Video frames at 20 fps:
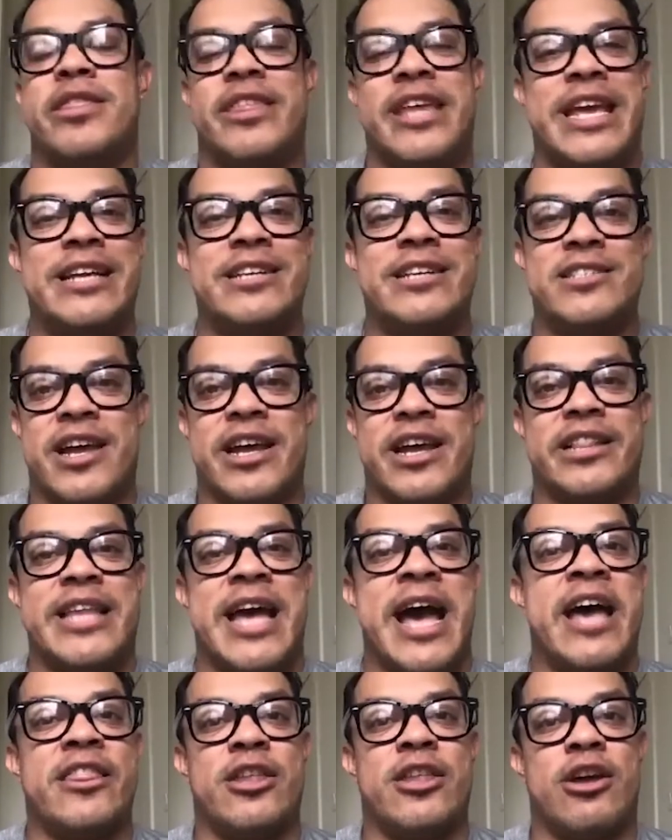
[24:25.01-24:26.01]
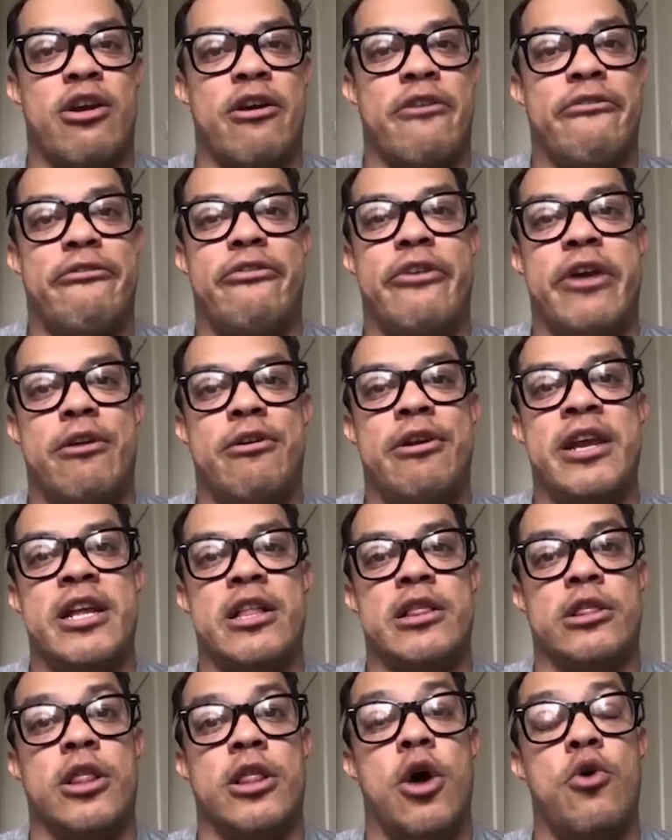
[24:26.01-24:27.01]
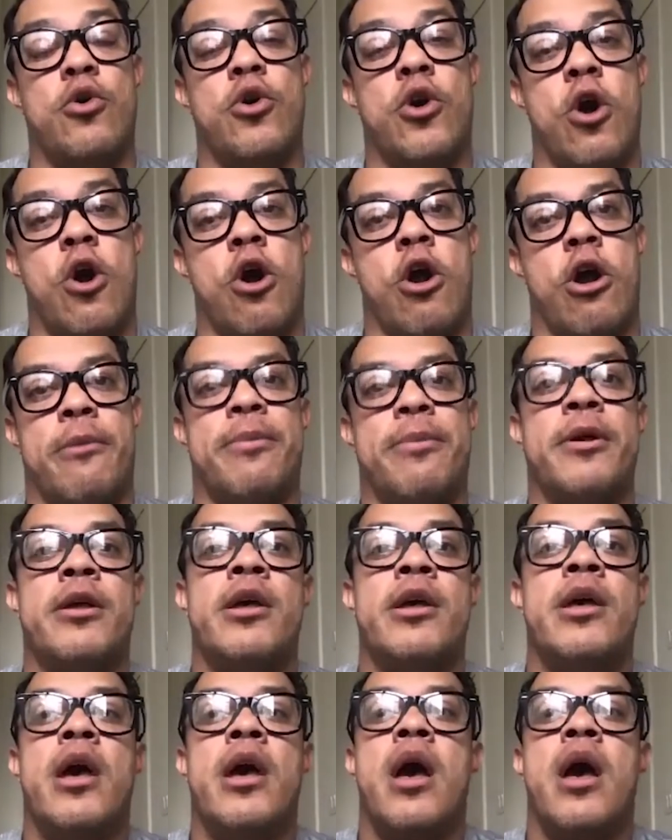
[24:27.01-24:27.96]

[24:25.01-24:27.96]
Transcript: things like that that are very low carb.